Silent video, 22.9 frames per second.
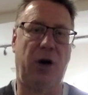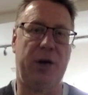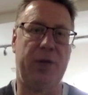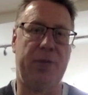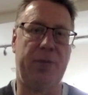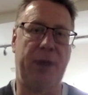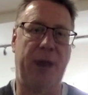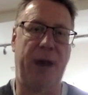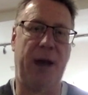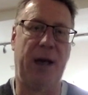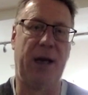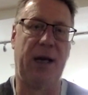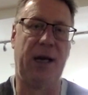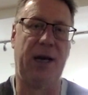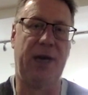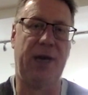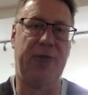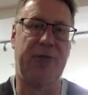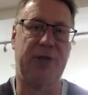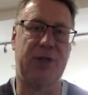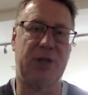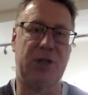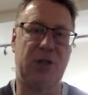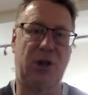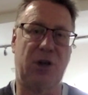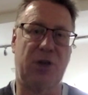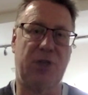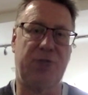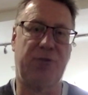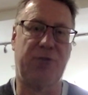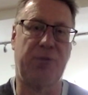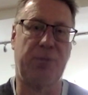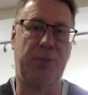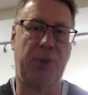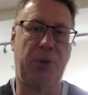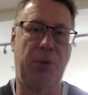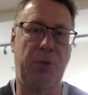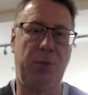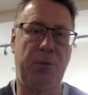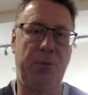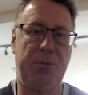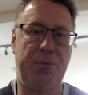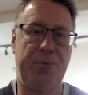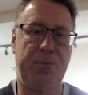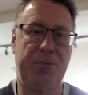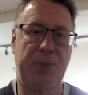in male 11-a-side football,
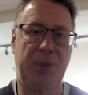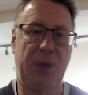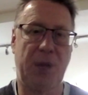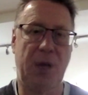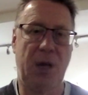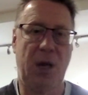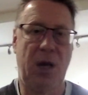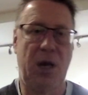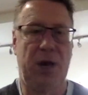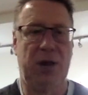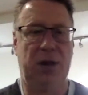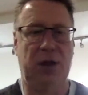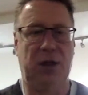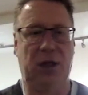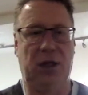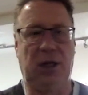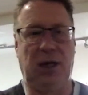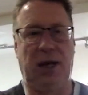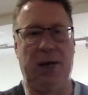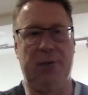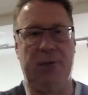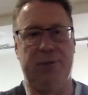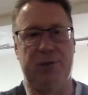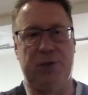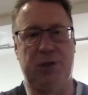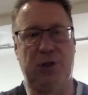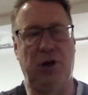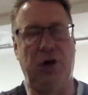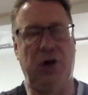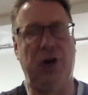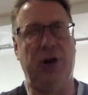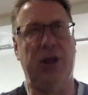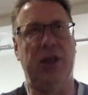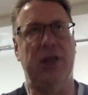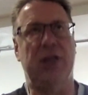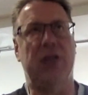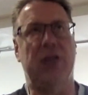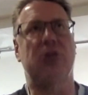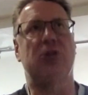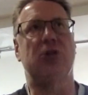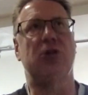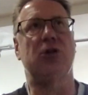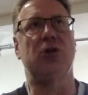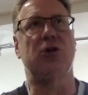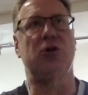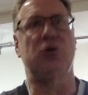the club started
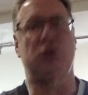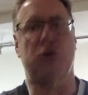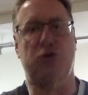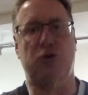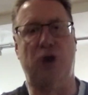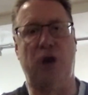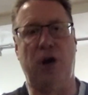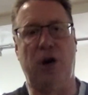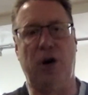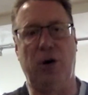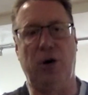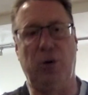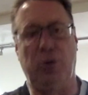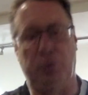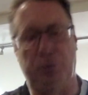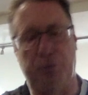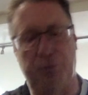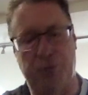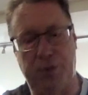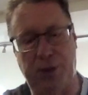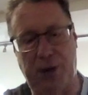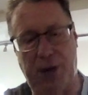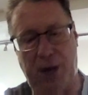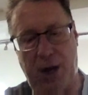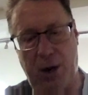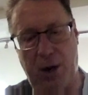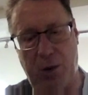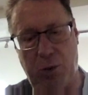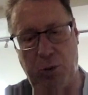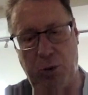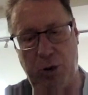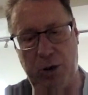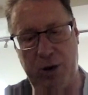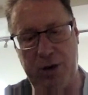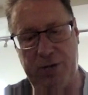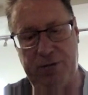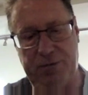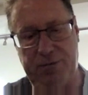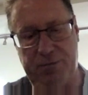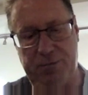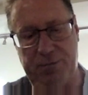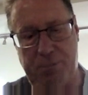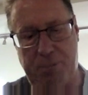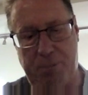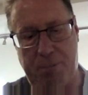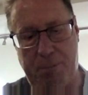to struggle. Now, we've,
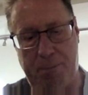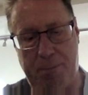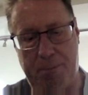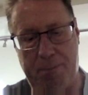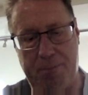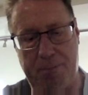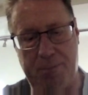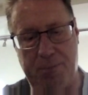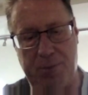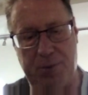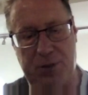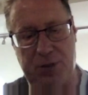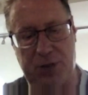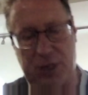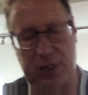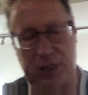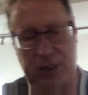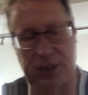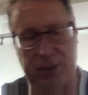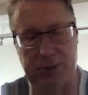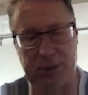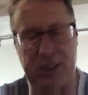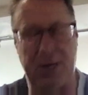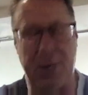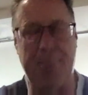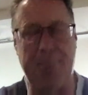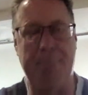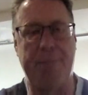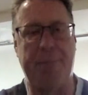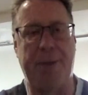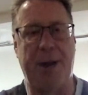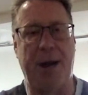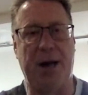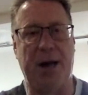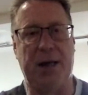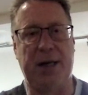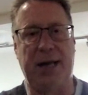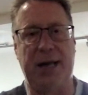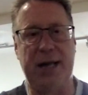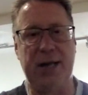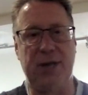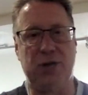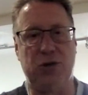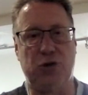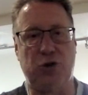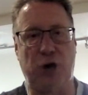to some extent, bucked
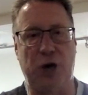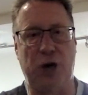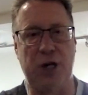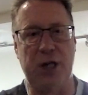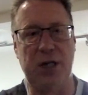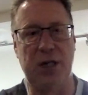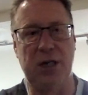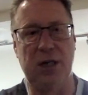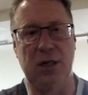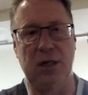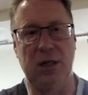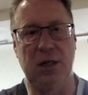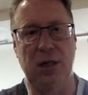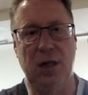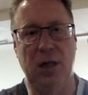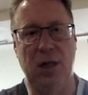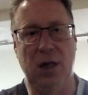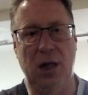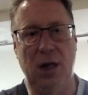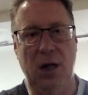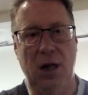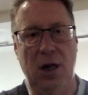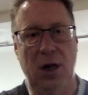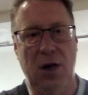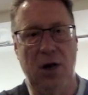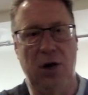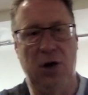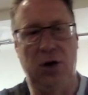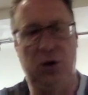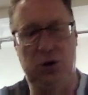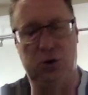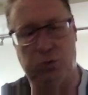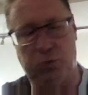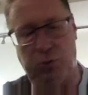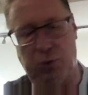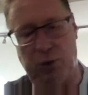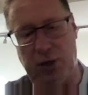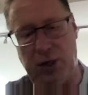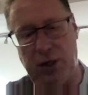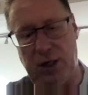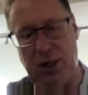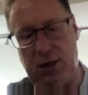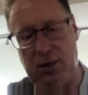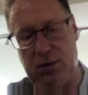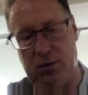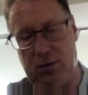that trend because
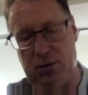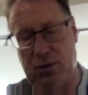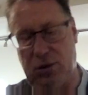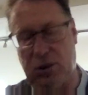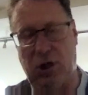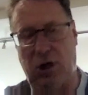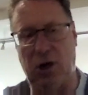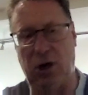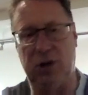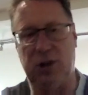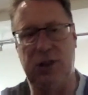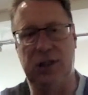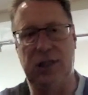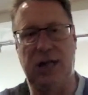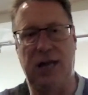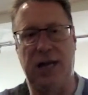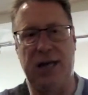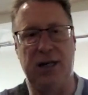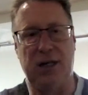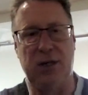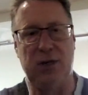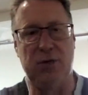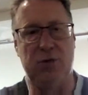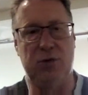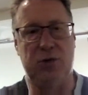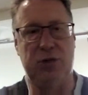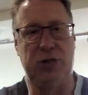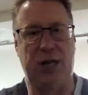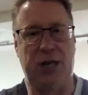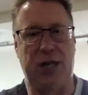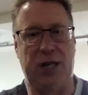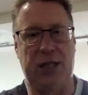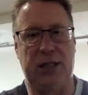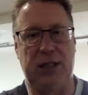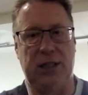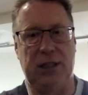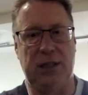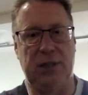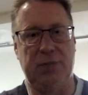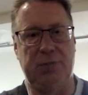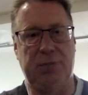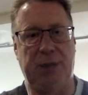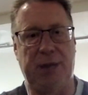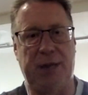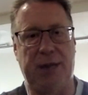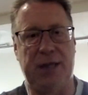we started our youth section
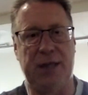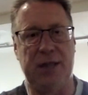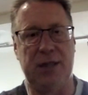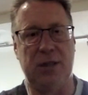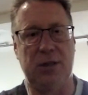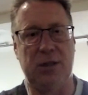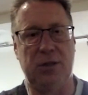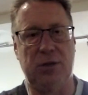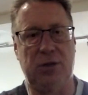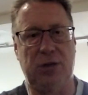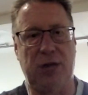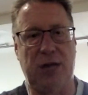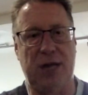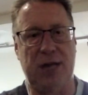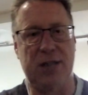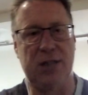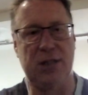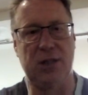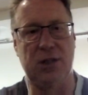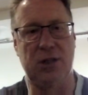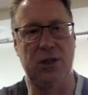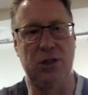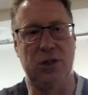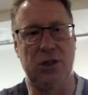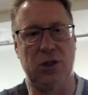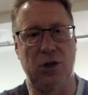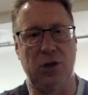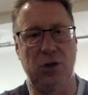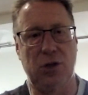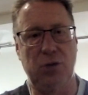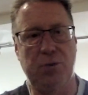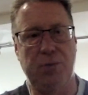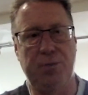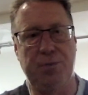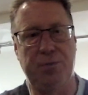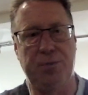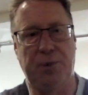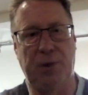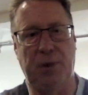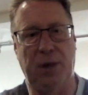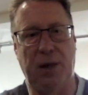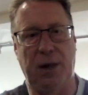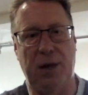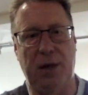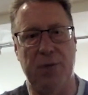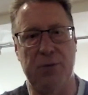back in 2002,
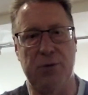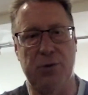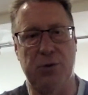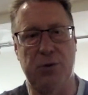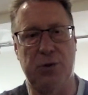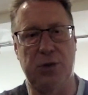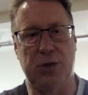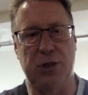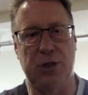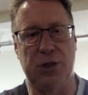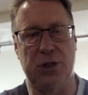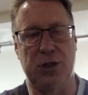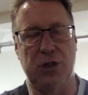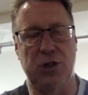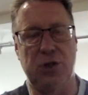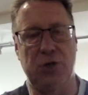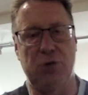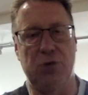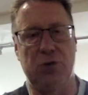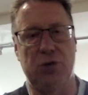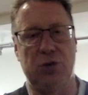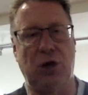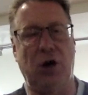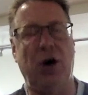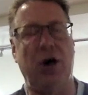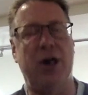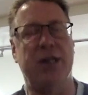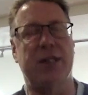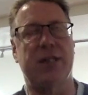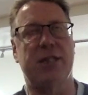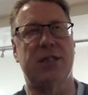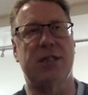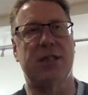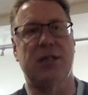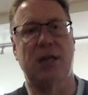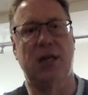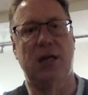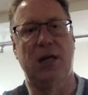and that was just 2 sides.